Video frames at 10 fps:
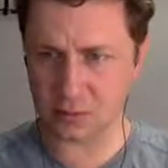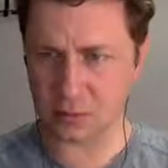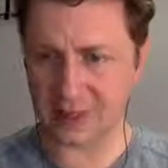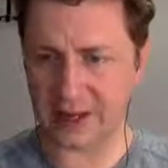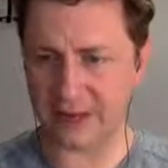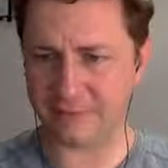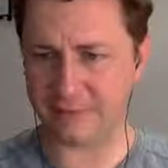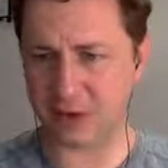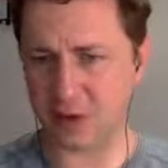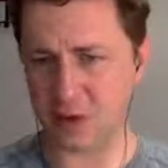We have
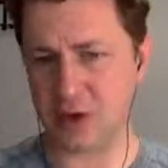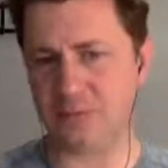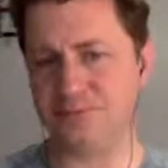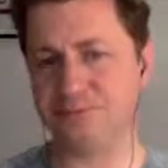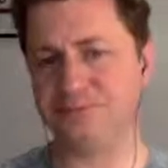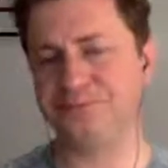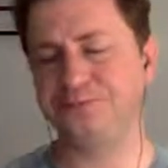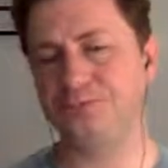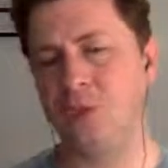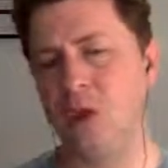our
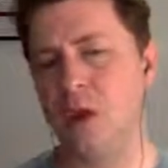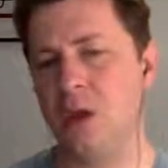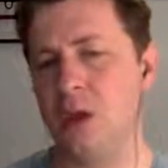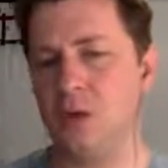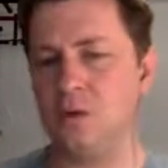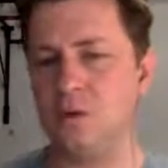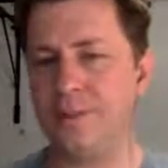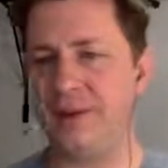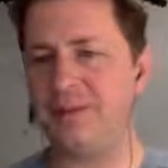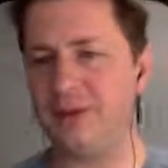
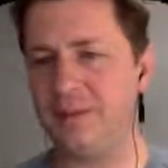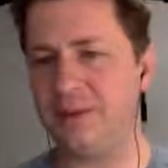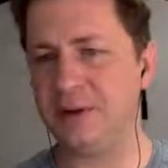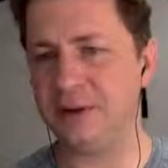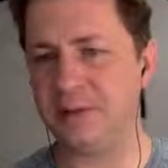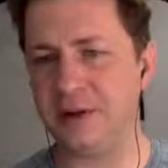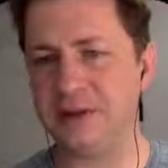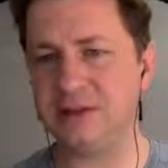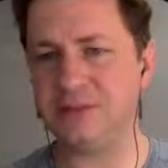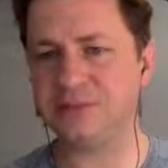toolpath template in
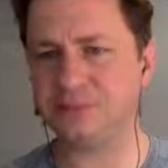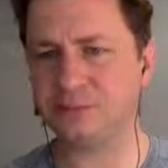place.